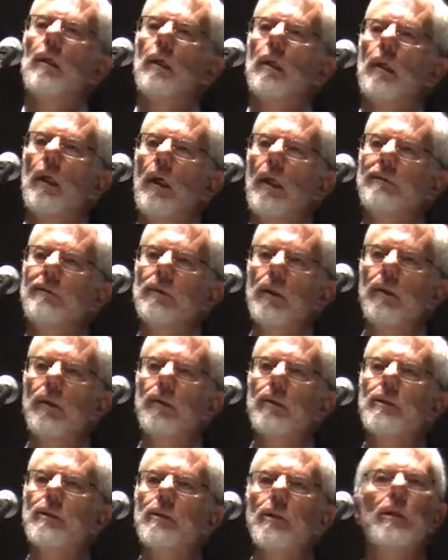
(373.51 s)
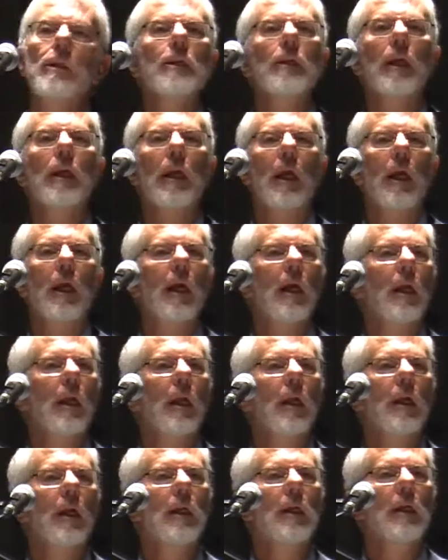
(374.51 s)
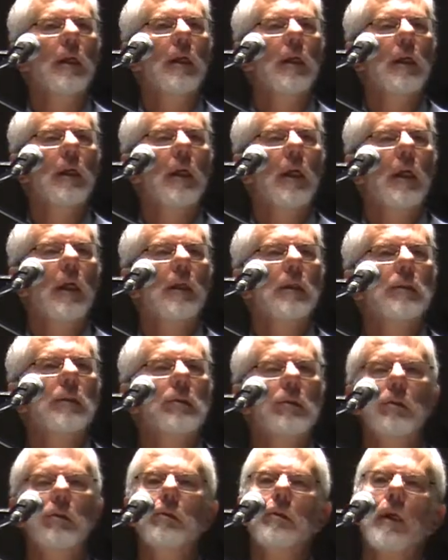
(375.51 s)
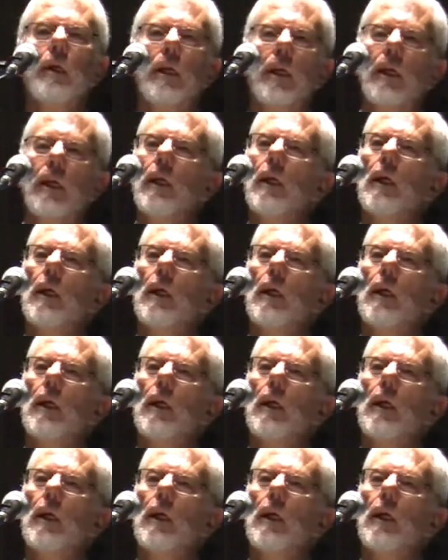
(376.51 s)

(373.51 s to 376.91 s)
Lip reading: Everyone who's sitting here surely